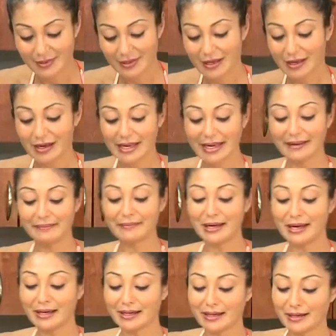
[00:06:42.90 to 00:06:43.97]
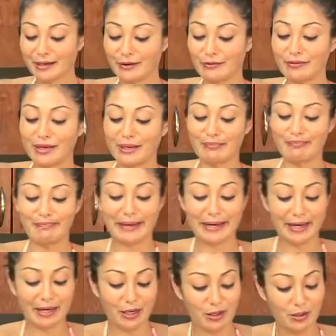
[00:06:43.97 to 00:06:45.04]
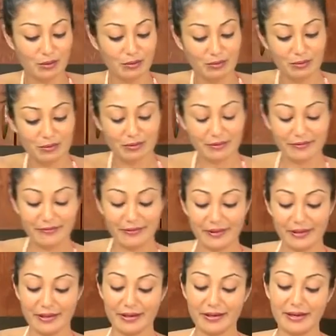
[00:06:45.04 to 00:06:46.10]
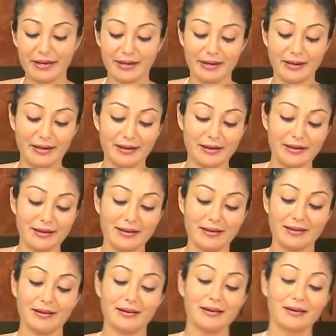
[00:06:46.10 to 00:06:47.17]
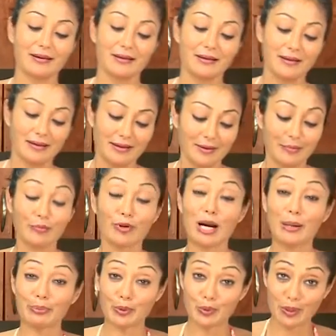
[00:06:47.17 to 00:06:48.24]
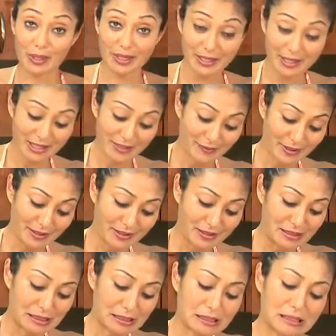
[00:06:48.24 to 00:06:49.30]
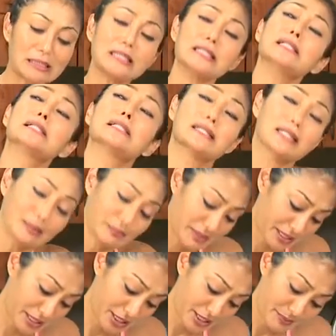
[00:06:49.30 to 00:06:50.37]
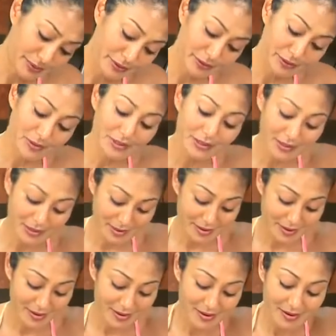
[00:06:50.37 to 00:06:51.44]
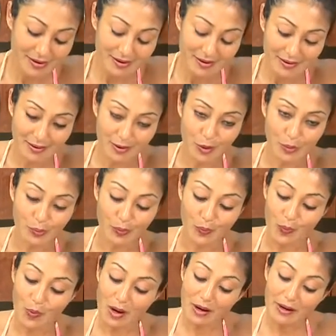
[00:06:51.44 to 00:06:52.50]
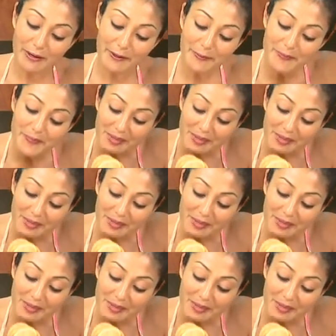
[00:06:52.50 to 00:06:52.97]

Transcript: I'm not gonna wimp out for the heckina proper way. Give it a good little smashy poo. Open wide.